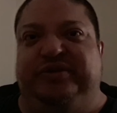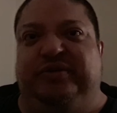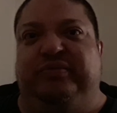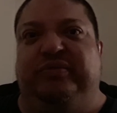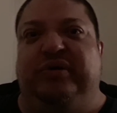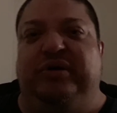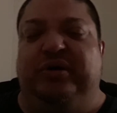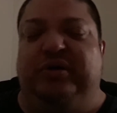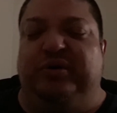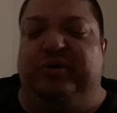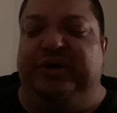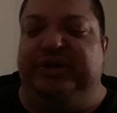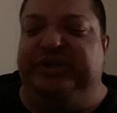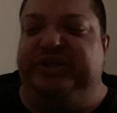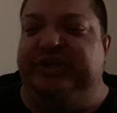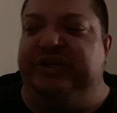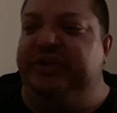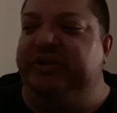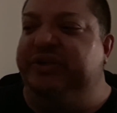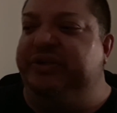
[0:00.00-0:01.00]
wrong
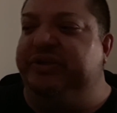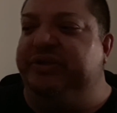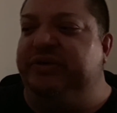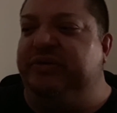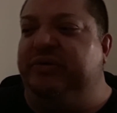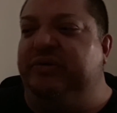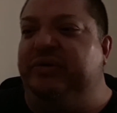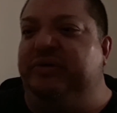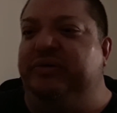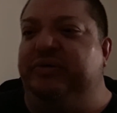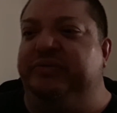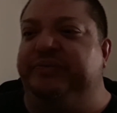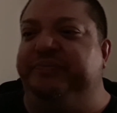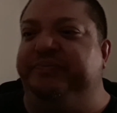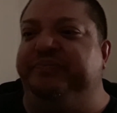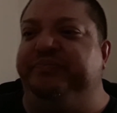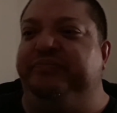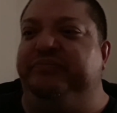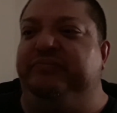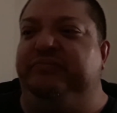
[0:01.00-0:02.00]
questions or
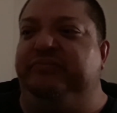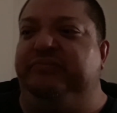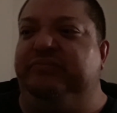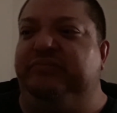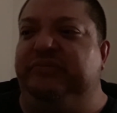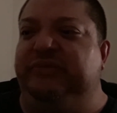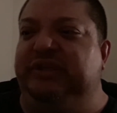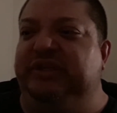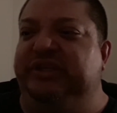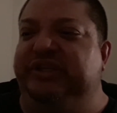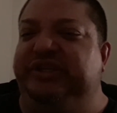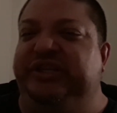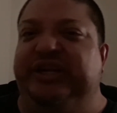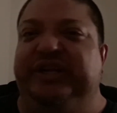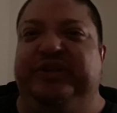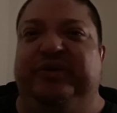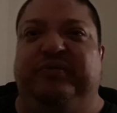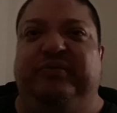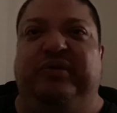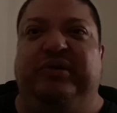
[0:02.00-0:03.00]
say
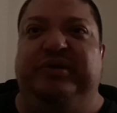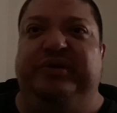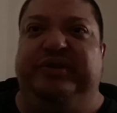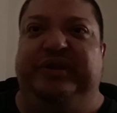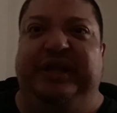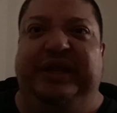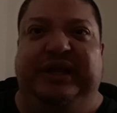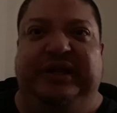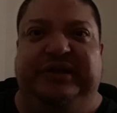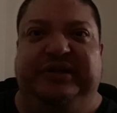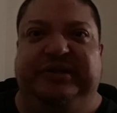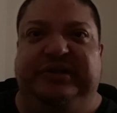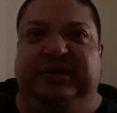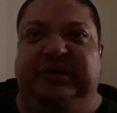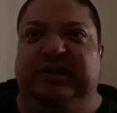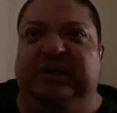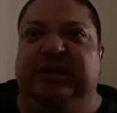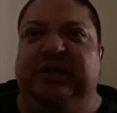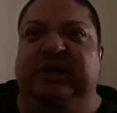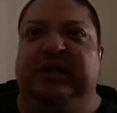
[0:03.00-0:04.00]
the wrong things
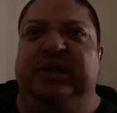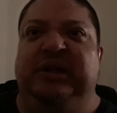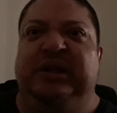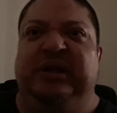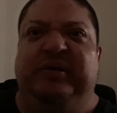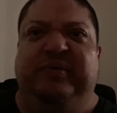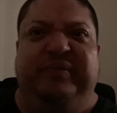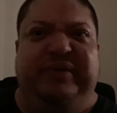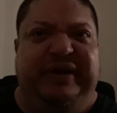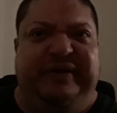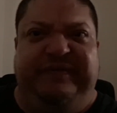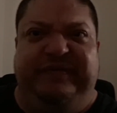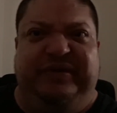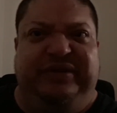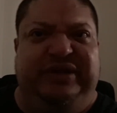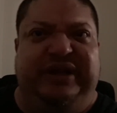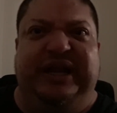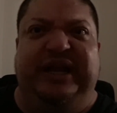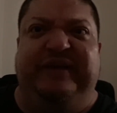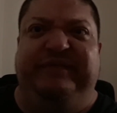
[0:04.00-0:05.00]
when I felt
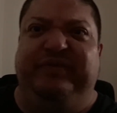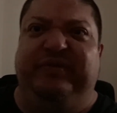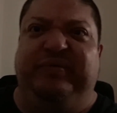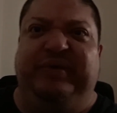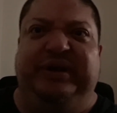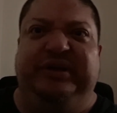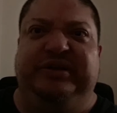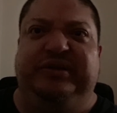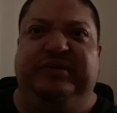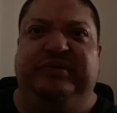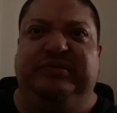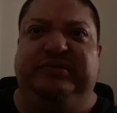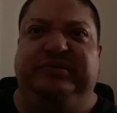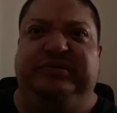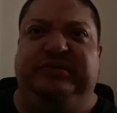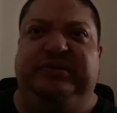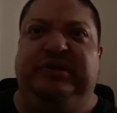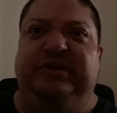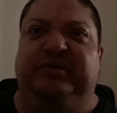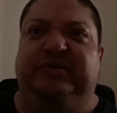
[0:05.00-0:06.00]
that I have the right to,
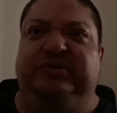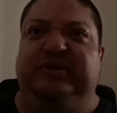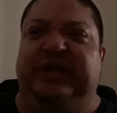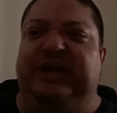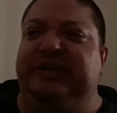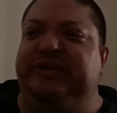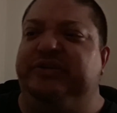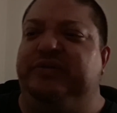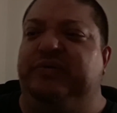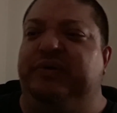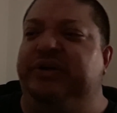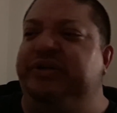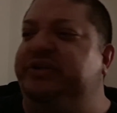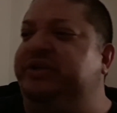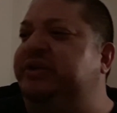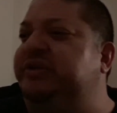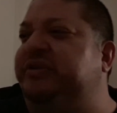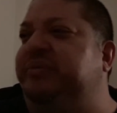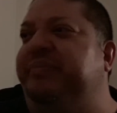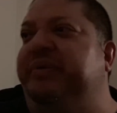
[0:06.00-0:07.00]
you know, to ask
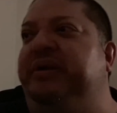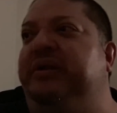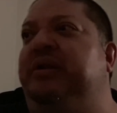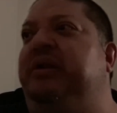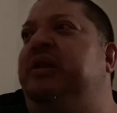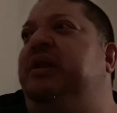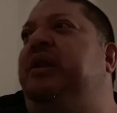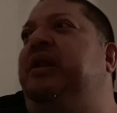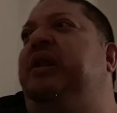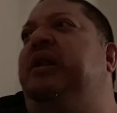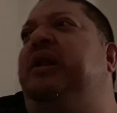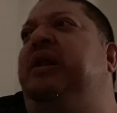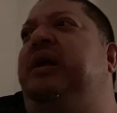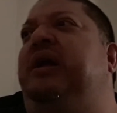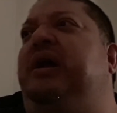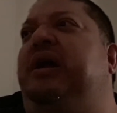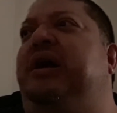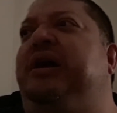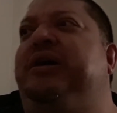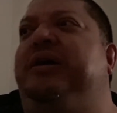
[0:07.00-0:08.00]
questions. I mean,
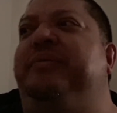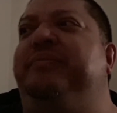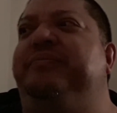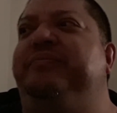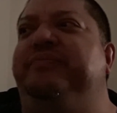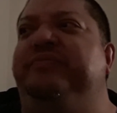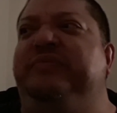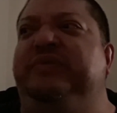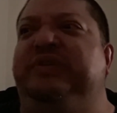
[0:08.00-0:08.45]
how come